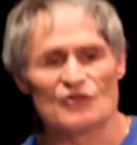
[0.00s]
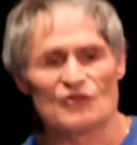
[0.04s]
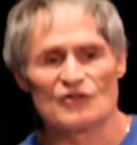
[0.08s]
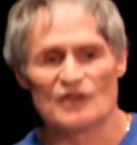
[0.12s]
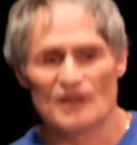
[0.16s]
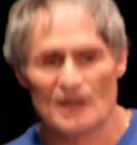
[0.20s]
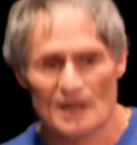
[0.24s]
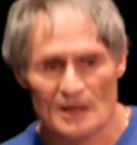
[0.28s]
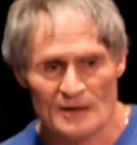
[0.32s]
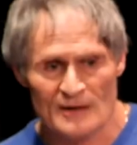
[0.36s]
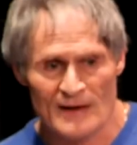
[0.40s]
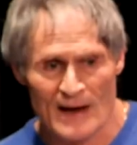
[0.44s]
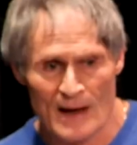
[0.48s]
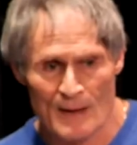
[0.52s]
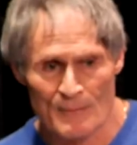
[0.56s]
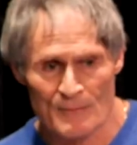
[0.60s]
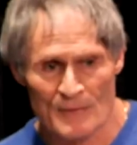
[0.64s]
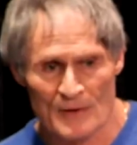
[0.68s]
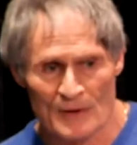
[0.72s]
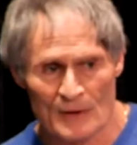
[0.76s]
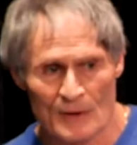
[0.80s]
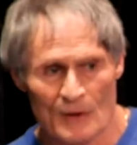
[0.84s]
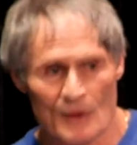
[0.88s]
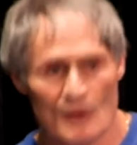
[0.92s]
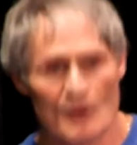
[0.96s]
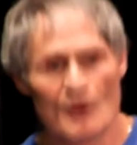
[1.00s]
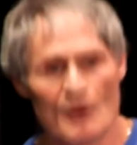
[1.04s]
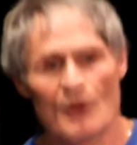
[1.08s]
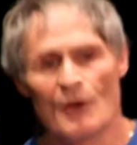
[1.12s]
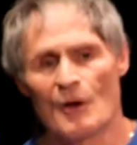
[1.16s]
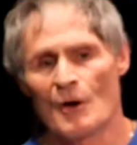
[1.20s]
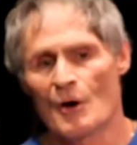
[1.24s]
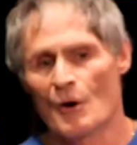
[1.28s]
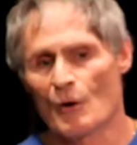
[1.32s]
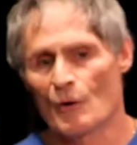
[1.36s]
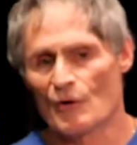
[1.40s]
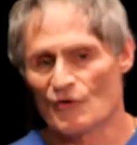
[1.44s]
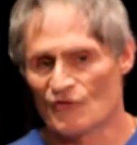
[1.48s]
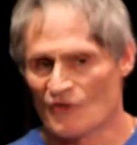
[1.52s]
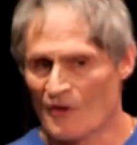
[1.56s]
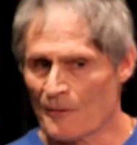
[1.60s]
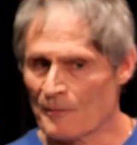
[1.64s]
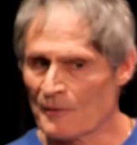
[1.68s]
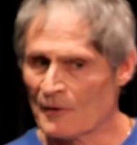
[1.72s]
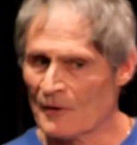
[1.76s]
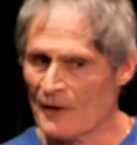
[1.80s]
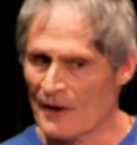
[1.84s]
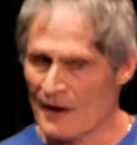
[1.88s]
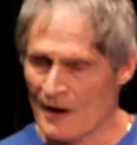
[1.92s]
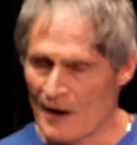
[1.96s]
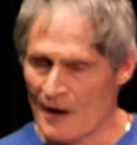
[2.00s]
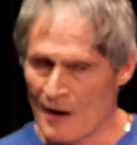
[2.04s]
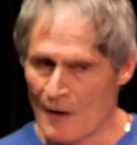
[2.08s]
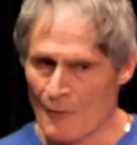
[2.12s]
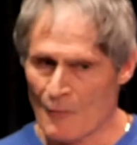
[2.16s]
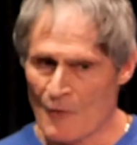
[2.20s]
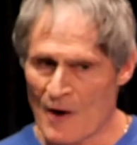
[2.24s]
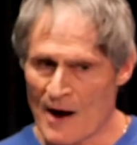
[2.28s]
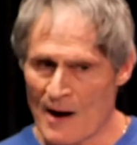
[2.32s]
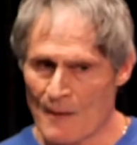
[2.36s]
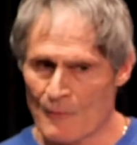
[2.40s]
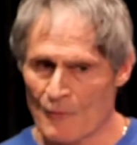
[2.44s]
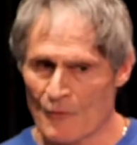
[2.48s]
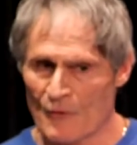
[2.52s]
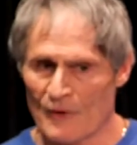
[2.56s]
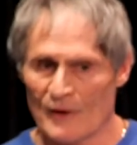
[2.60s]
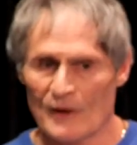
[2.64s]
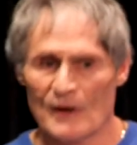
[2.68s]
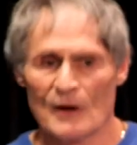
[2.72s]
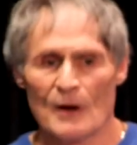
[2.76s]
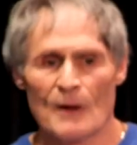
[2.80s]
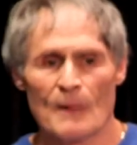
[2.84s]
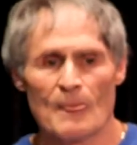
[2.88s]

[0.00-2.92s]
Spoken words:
kidnapping or something like armed robbery,